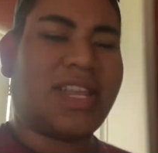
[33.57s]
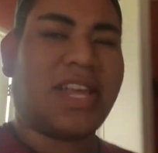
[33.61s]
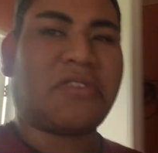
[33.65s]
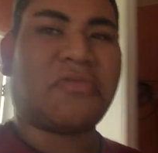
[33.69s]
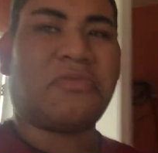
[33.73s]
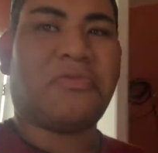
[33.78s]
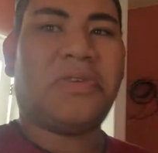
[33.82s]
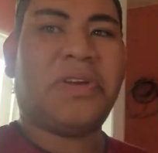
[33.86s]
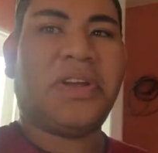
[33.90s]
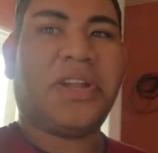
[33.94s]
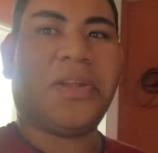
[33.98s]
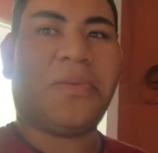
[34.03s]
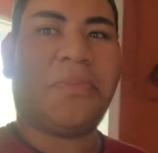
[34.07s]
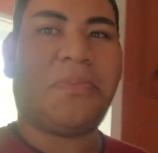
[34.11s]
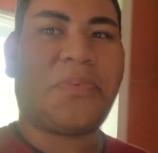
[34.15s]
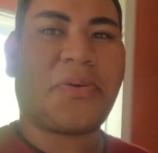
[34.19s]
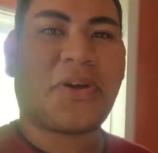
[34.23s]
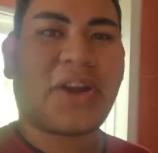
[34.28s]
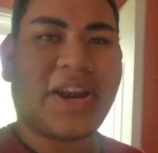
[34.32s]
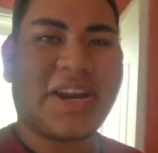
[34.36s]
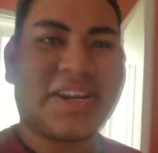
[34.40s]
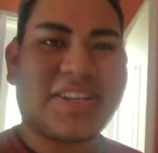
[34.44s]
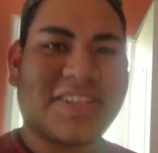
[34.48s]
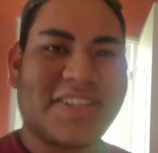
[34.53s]
like really
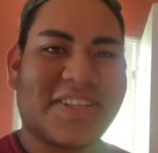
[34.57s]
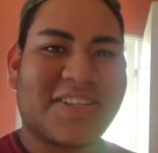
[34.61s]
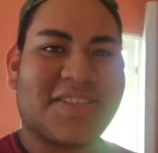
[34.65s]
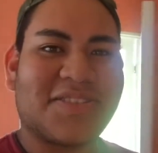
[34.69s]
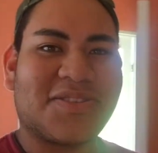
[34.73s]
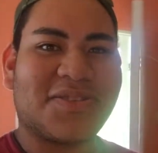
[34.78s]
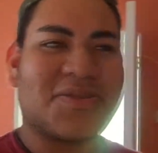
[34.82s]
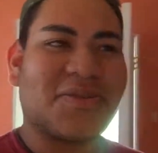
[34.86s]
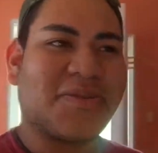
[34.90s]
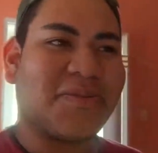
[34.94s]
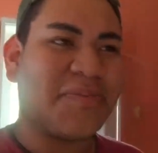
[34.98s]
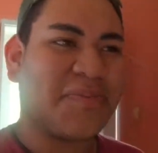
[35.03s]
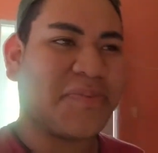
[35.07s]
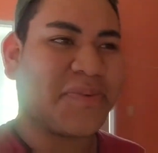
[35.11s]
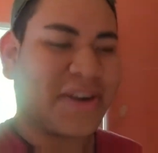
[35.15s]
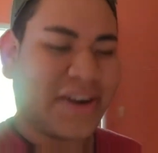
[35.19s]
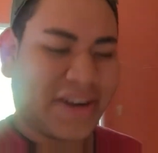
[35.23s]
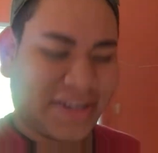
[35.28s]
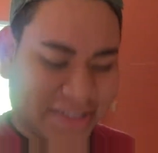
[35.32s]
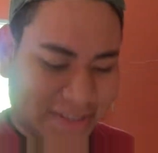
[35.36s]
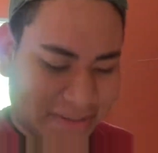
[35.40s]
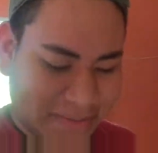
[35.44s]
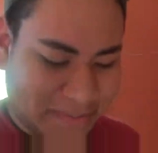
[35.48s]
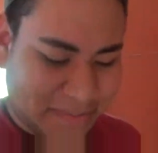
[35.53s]
bright. It's so
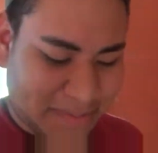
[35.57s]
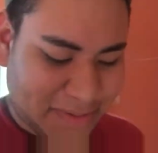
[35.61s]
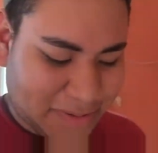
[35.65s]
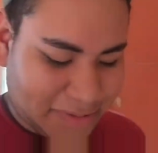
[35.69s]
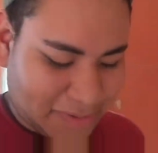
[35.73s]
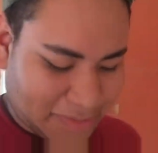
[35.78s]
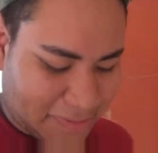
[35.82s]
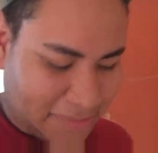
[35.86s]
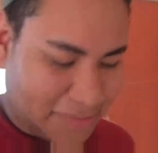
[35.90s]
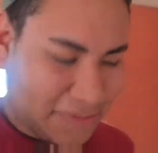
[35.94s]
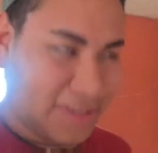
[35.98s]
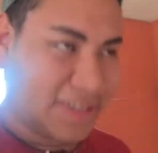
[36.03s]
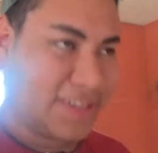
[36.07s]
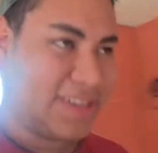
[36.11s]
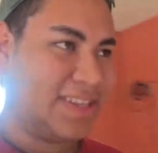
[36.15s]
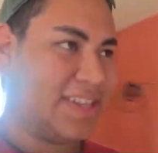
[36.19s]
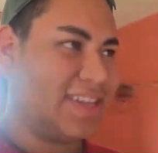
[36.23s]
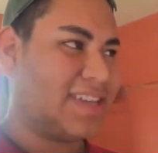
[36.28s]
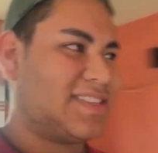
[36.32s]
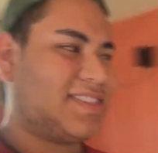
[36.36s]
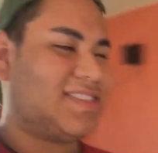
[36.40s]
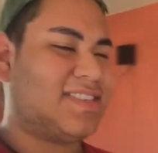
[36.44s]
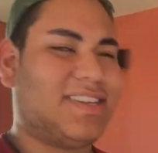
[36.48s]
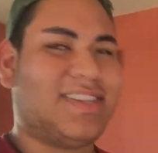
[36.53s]
bright and blue and
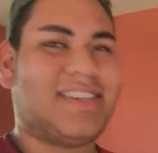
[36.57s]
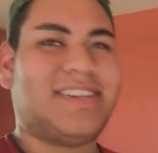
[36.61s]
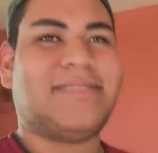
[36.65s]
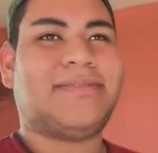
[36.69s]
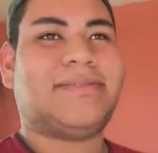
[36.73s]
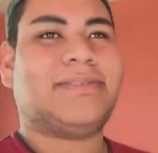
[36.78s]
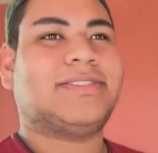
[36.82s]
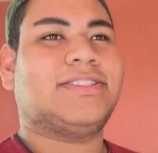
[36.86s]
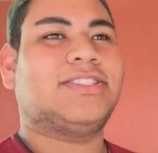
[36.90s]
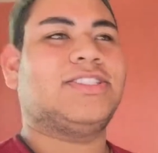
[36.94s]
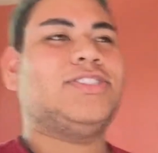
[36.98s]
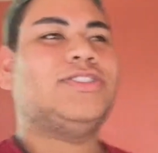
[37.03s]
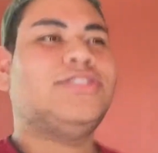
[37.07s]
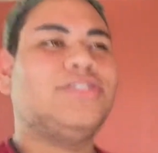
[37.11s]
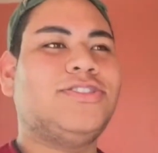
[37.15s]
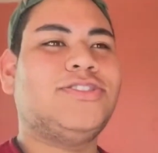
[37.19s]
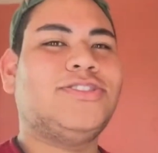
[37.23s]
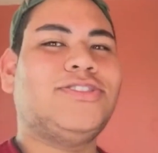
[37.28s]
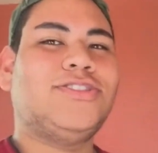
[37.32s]
like sunny. I'm like, yes.